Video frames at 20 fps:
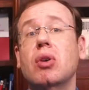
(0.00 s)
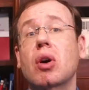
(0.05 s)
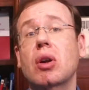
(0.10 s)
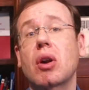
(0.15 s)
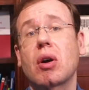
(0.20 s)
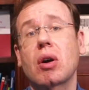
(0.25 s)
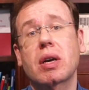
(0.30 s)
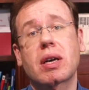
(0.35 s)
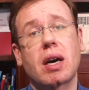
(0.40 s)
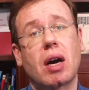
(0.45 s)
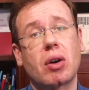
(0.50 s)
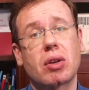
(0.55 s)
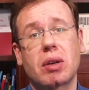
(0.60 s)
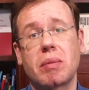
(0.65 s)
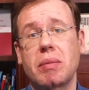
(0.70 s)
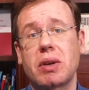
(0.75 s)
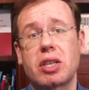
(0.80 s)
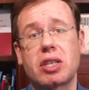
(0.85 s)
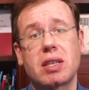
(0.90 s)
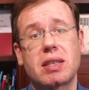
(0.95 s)
Not all
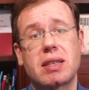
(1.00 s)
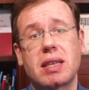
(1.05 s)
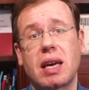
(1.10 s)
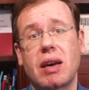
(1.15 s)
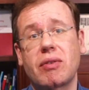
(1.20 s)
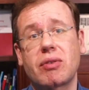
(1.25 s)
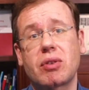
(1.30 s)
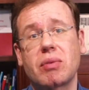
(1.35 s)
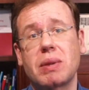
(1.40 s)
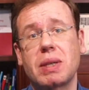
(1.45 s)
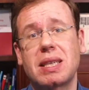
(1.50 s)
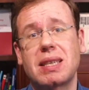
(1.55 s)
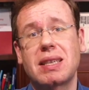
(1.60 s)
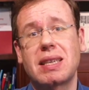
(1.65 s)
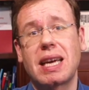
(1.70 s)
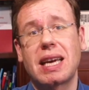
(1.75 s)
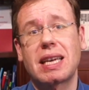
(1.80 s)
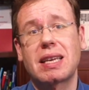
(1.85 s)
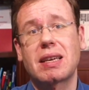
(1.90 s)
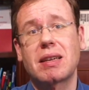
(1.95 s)
countermeasures have to be
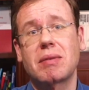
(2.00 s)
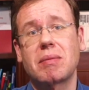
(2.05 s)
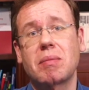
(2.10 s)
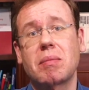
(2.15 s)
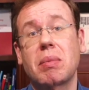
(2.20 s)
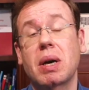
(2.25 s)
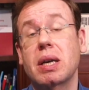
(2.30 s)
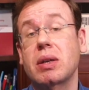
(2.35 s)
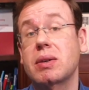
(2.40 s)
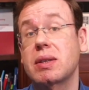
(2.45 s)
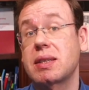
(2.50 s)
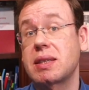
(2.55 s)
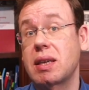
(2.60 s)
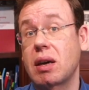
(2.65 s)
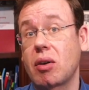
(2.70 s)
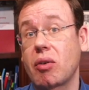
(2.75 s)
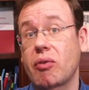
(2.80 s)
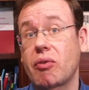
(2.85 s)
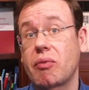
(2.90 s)
taken by yourself.